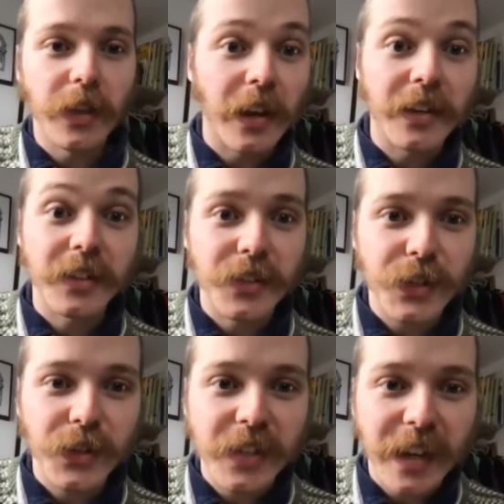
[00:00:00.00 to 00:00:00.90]
the London
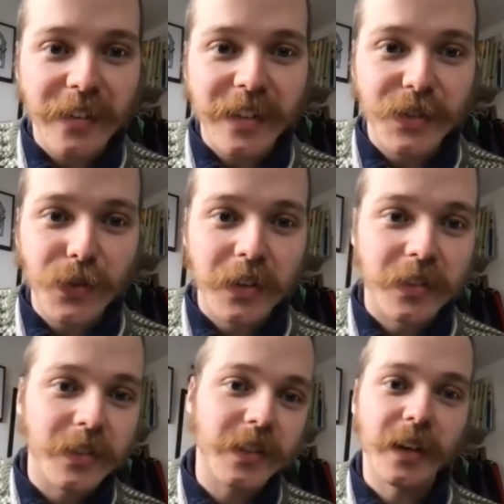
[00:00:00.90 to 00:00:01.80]
Solidarity
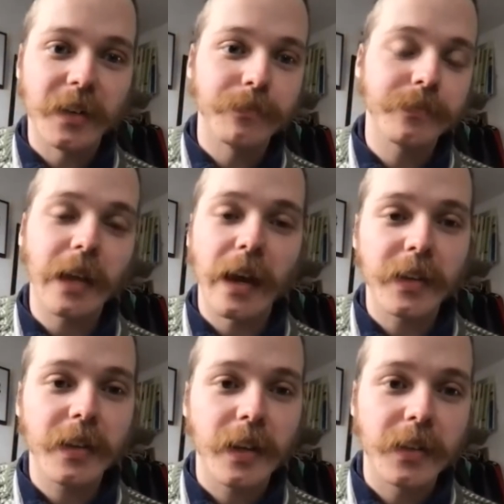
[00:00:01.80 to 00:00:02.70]
Funds, at
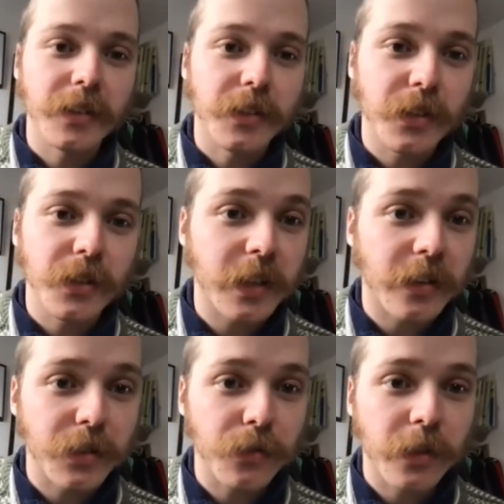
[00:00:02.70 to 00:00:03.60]

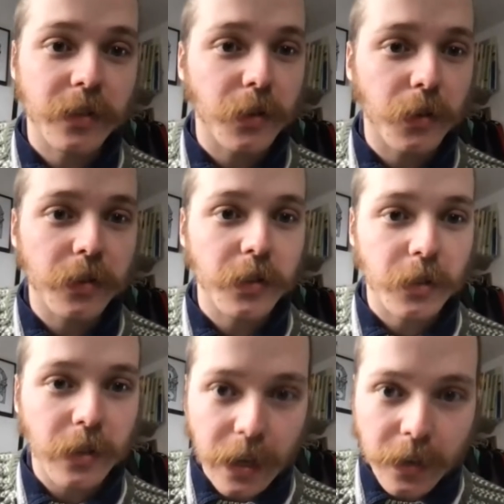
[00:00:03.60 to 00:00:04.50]

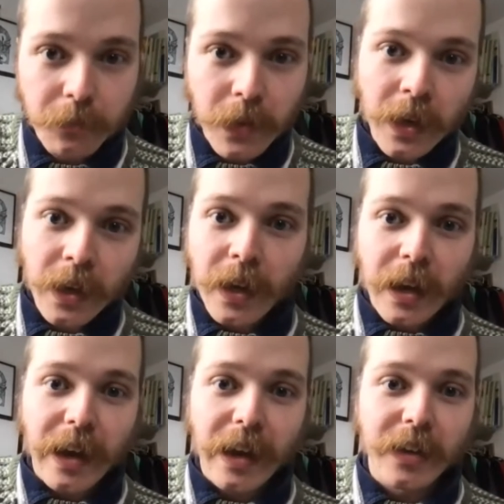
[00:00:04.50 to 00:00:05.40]
londonsolidarityfunds.org.uk.
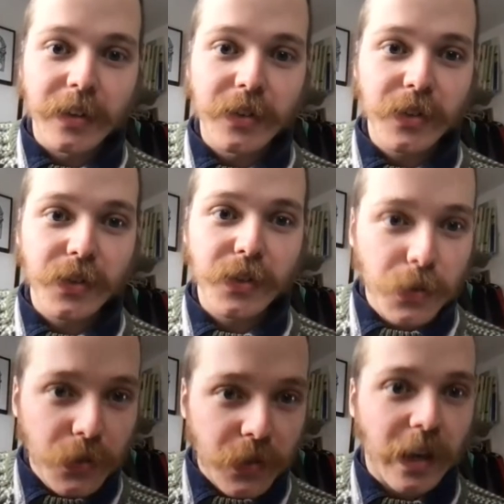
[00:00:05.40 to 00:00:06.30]
And
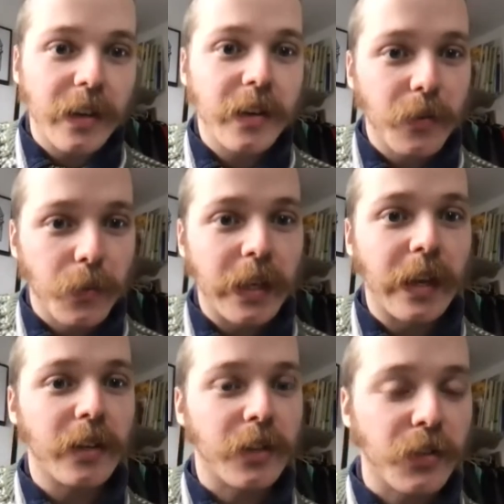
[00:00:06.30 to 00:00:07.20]
through that, we
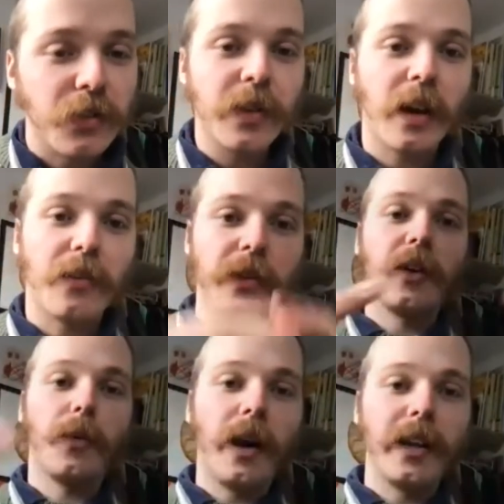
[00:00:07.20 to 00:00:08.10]
get to sort of cover a
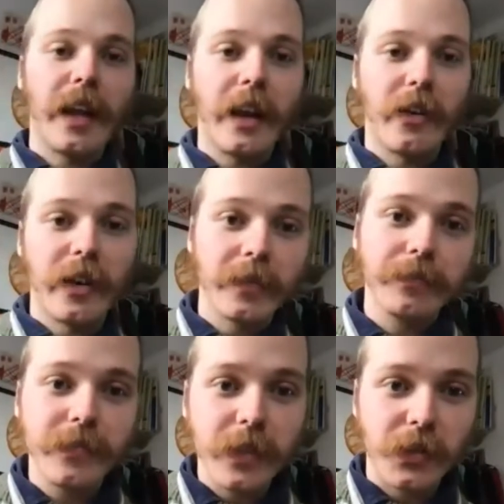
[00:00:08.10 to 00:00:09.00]
wider area,
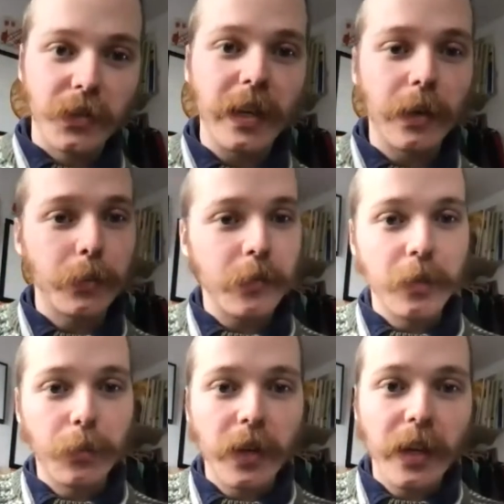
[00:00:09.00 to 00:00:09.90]
because we
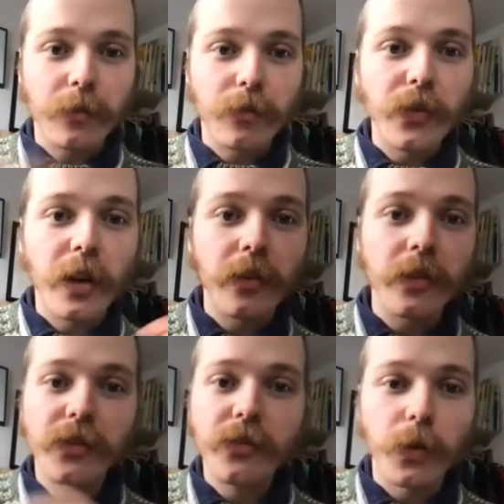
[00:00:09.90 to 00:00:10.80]
keep on getting
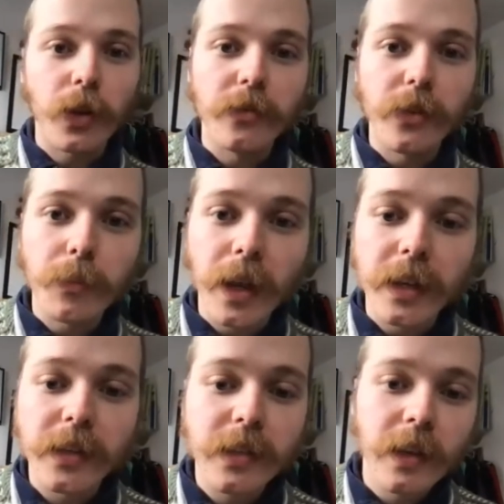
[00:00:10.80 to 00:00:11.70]
referrals from all over the
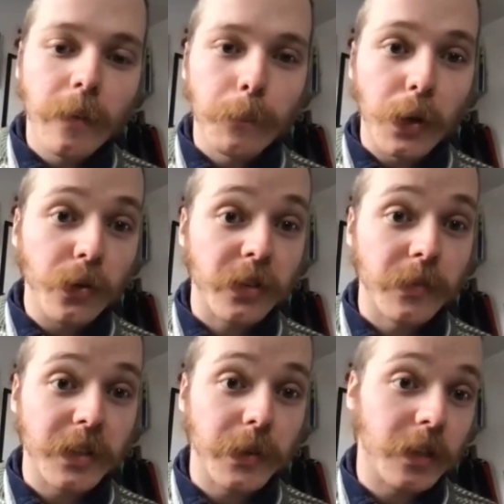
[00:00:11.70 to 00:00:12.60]
place. But it also
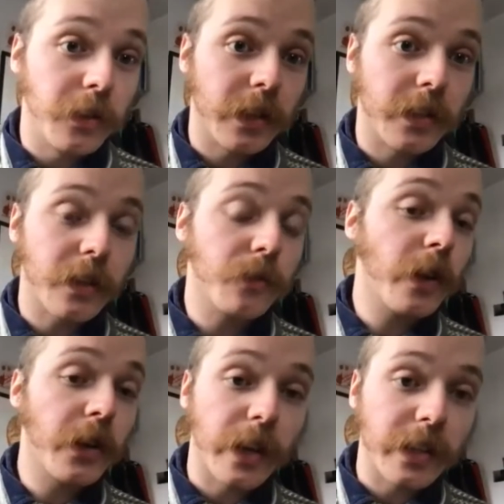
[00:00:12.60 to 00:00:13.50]
means that we can do things like
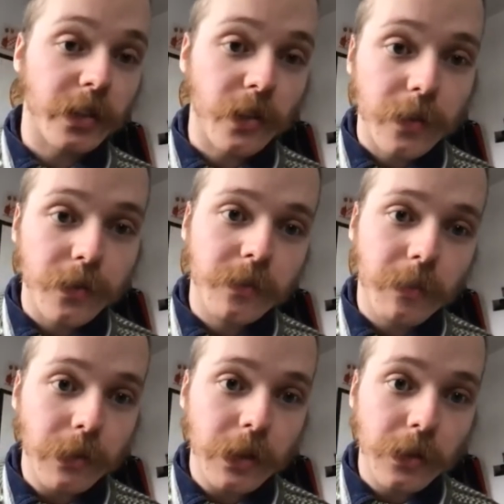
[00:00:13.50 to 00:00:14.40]
fundraising drives.
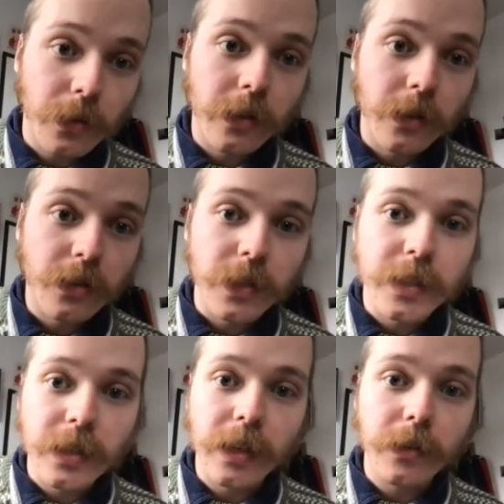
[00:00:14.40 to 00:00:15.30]
And we did one of those
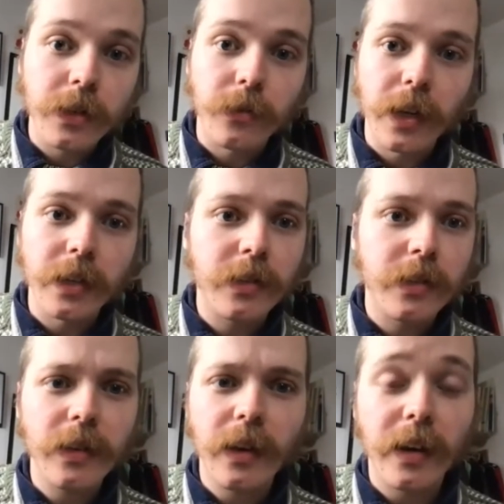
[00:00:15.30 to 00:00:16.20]
recently and
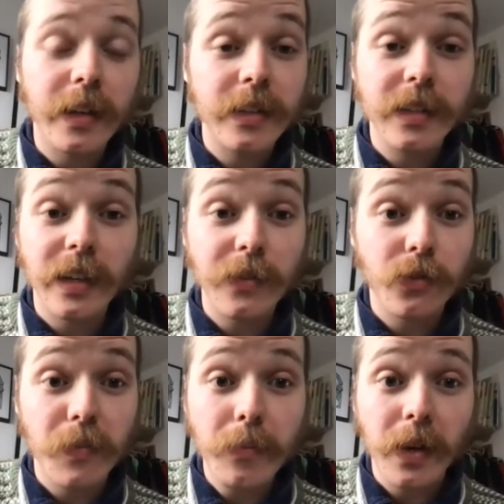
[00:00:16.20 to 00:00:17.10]
raised, I can't even
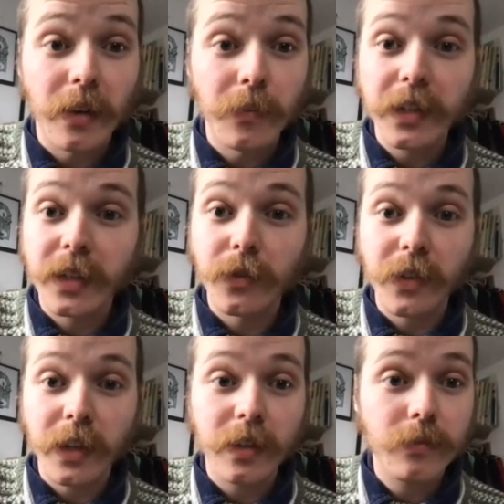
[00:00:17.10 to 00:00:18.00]
remember how much, it was
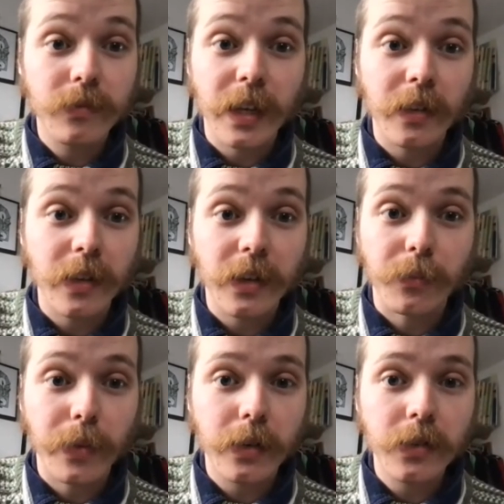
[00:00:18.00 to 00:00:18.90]
like
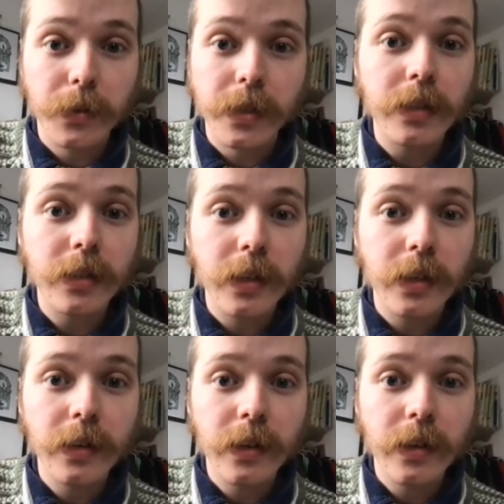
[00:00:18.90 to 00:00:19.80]
£10,000
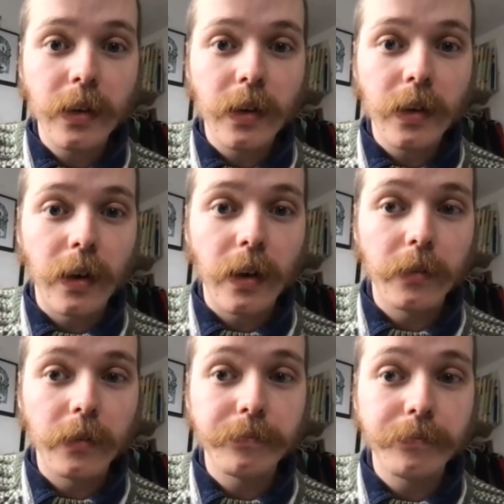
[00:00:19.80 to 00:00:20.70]
potentially.
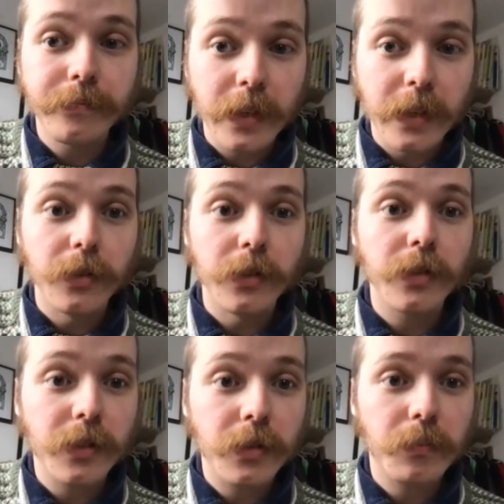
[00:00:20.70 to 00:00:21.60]
And it
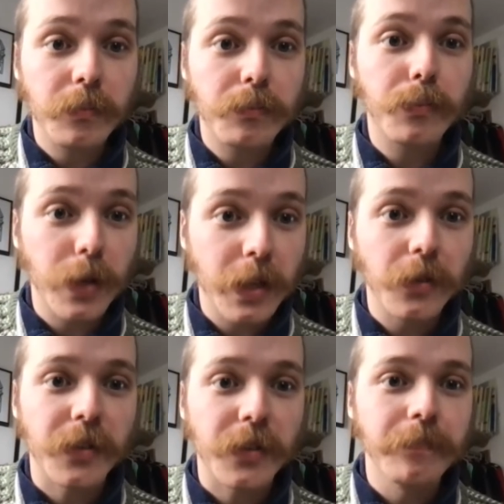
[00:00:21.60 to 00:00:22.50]
was pretty
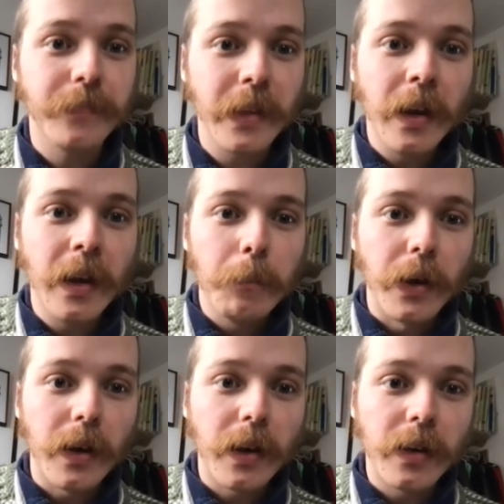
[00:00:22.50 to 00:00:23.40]
awesome.
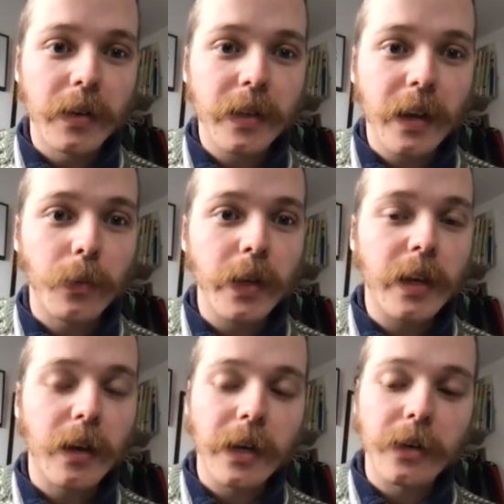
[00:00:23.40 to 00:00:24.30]
But yeah, we
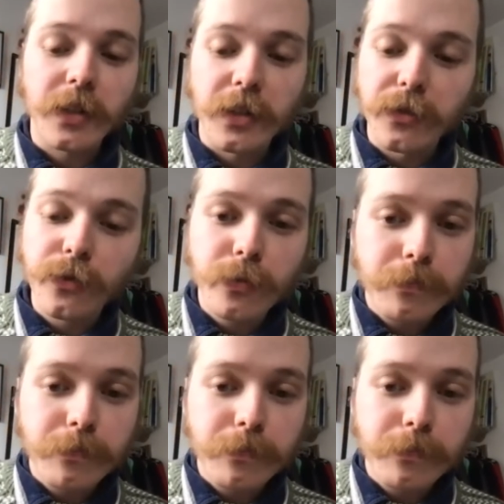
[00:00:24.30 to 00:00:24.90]
come out of